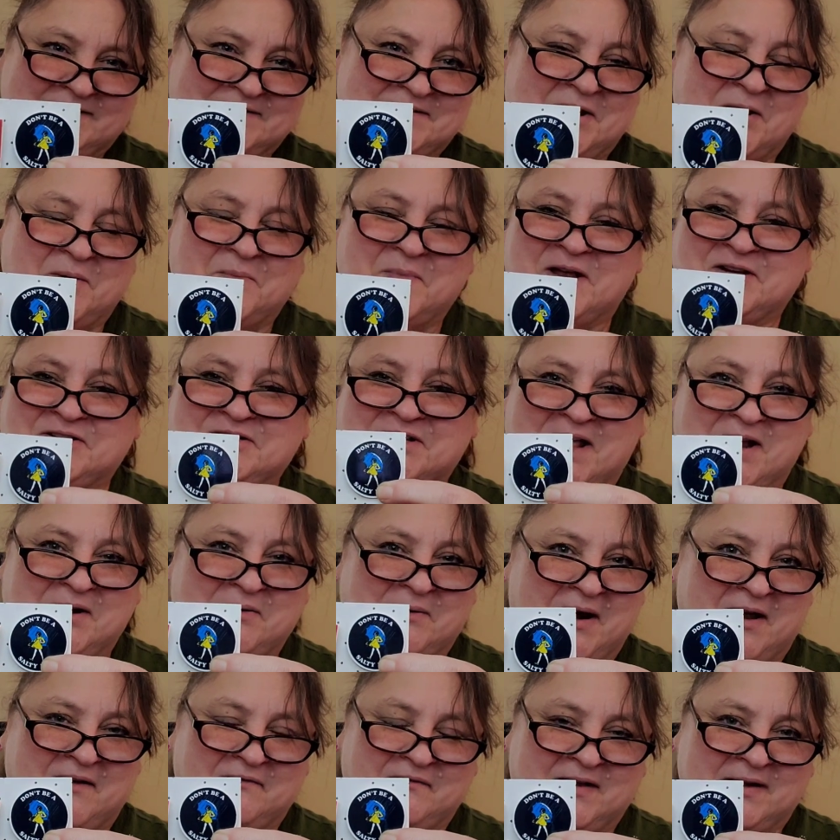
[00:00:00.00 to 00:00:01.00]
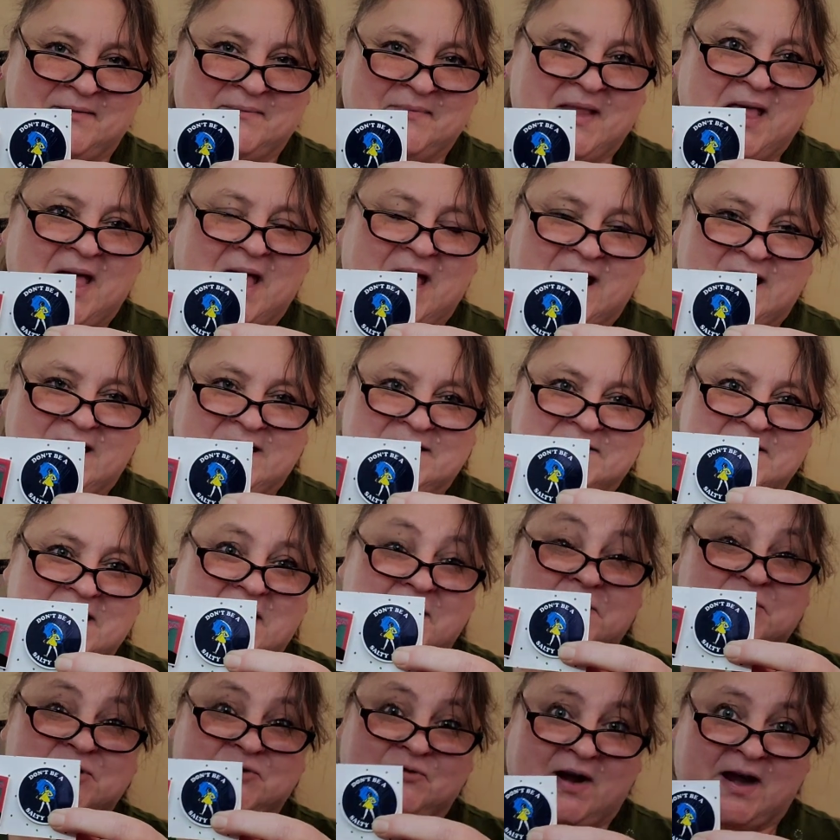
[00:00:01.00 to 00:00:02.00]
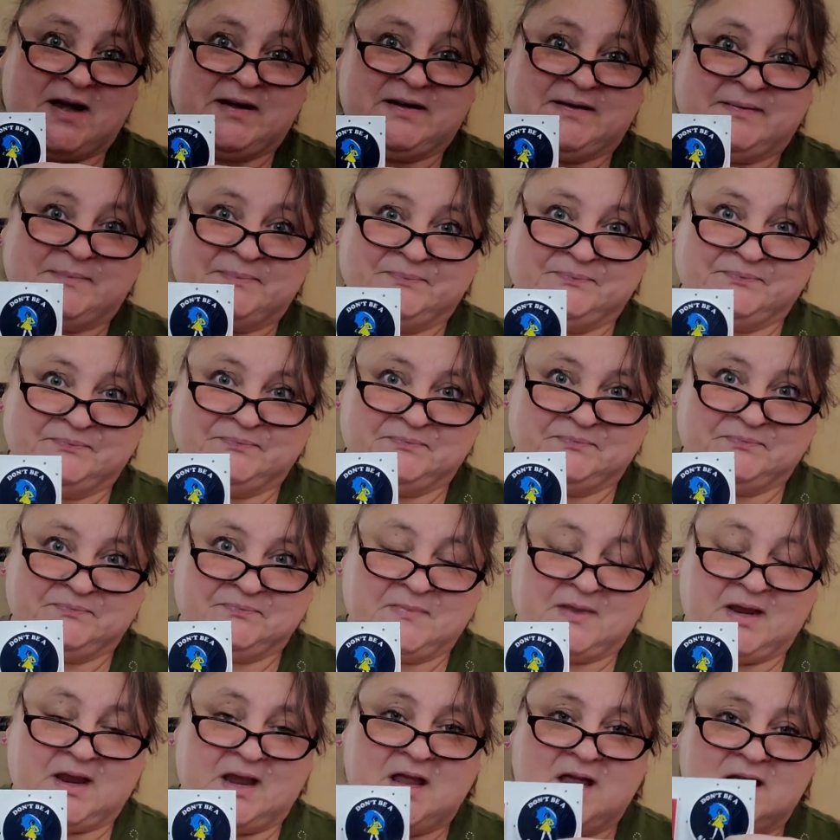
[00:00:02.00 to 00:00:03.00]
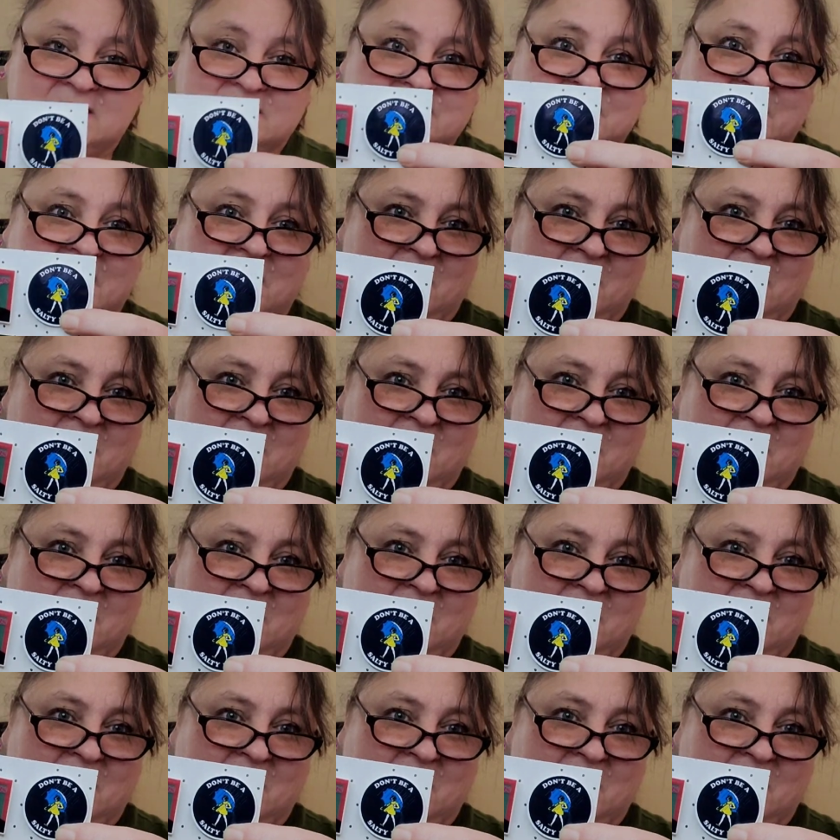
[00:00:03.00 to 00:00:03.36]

so much like Ralphie, and his name is Randy. So